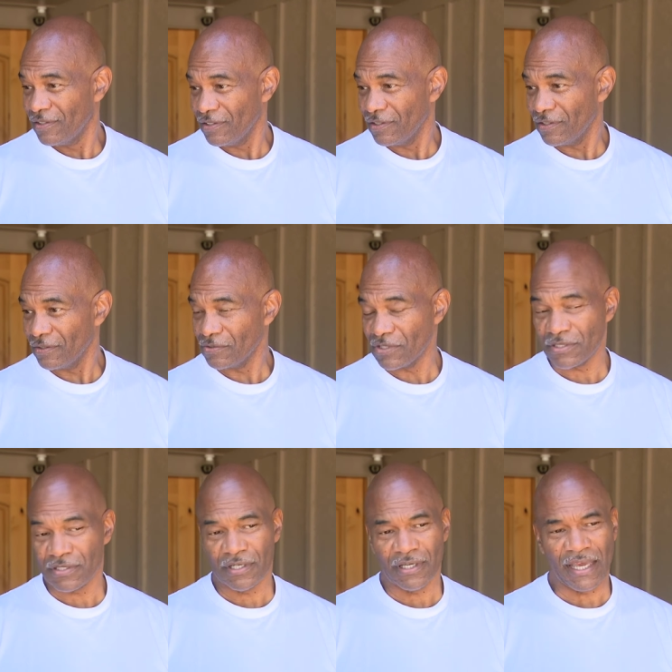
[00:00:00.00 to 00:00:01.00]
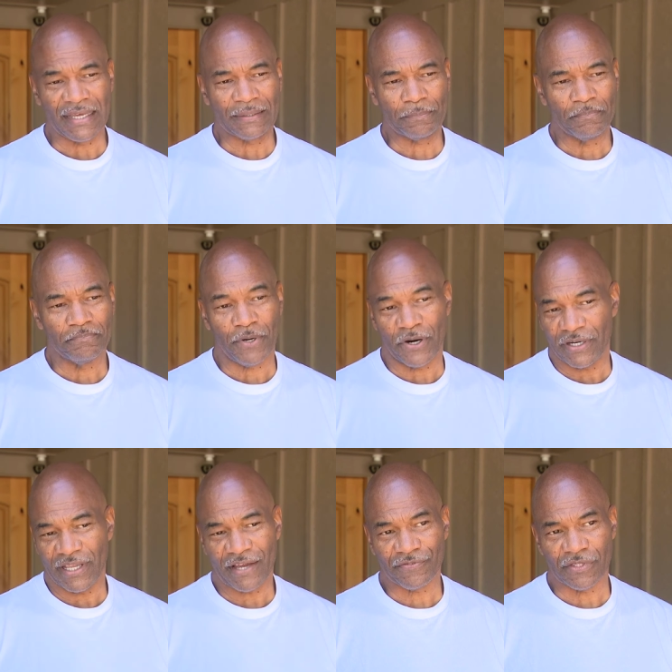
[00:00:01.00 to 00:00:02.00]
you know, just at a
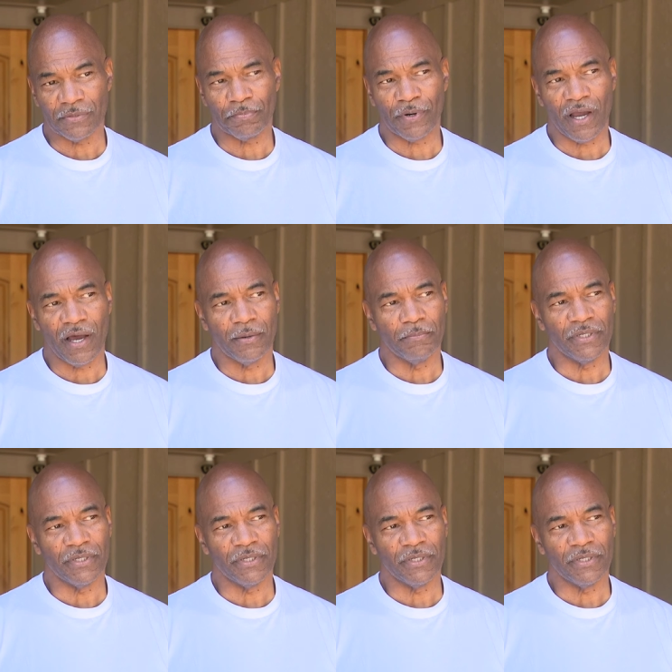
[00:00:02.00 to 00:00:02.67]
party after the prom,